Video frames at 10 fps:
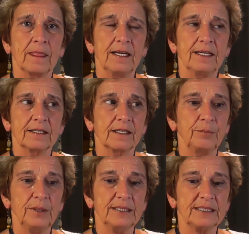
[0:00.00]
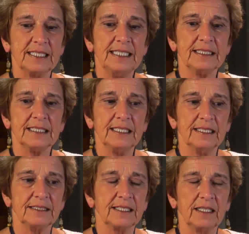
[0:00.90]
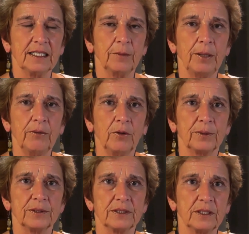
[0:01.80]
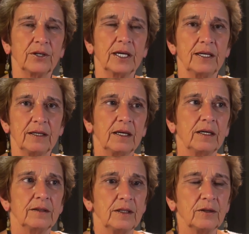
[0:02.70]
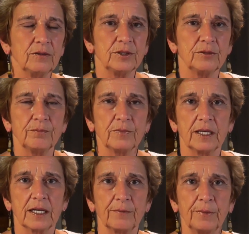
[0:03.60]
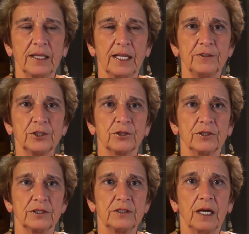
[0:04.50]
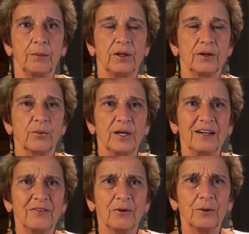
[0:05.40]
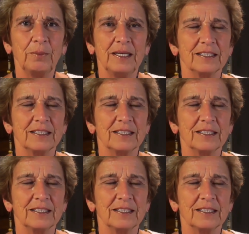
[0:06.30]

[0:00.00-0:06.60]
It can be as easy as telling the payroll person, okay, kick up my life insurance double or whatever it would be.